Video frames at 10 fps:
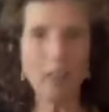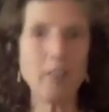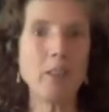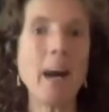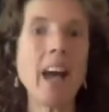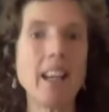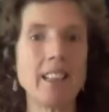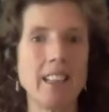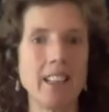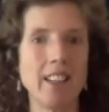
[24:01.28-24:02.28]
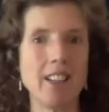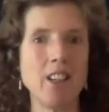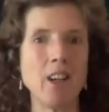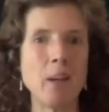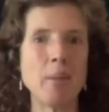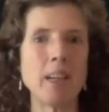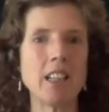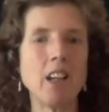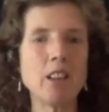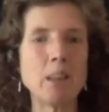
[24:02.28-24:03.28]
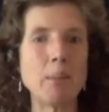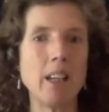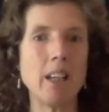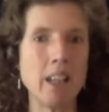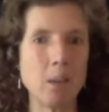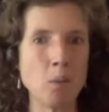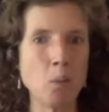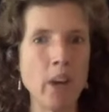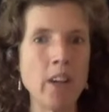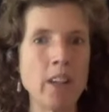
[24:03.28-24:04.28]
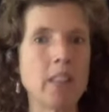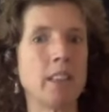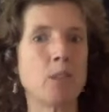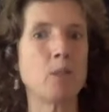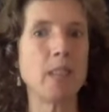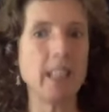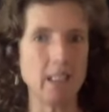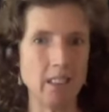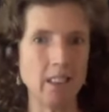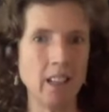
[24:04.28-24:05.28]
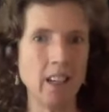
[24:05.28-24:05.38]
of humanity, because ultimately oneness is real.